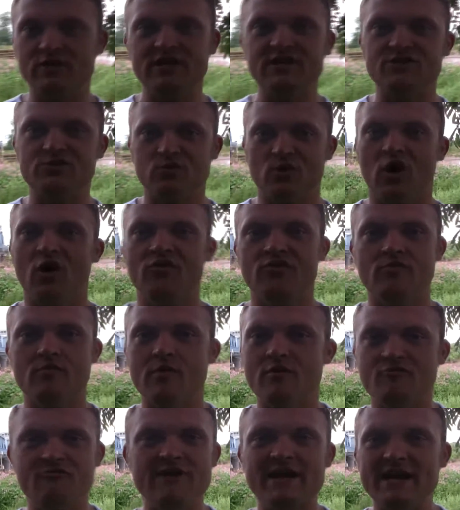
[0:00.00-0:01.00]
into all the
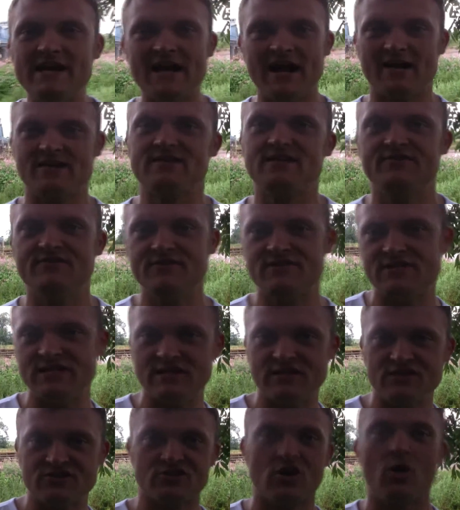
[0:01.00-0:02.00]
marine activity
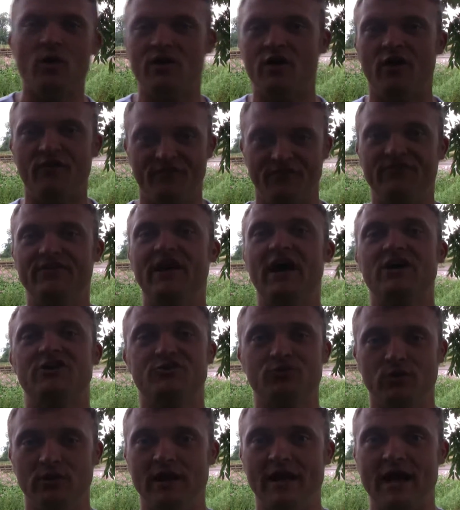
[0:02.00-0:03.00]
that's going off in the
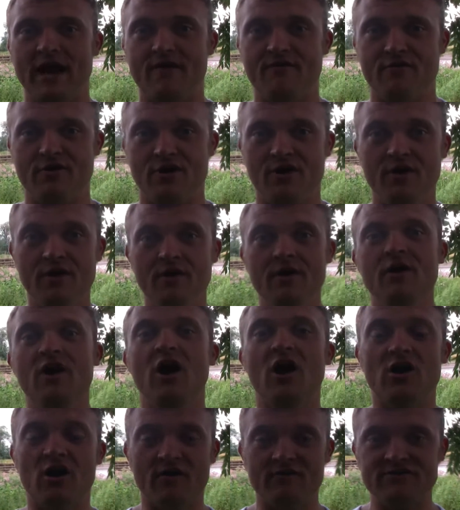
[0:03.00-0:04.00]
actual area,
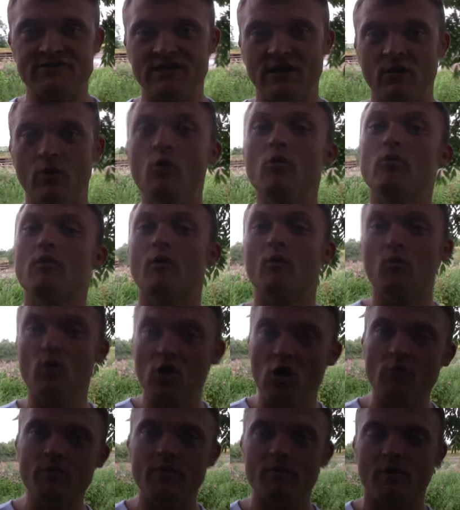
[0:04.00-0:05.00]
and obviously
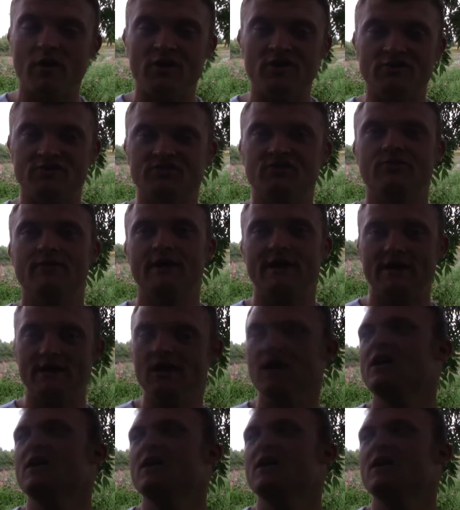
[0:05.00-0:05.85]
we'll be monitoring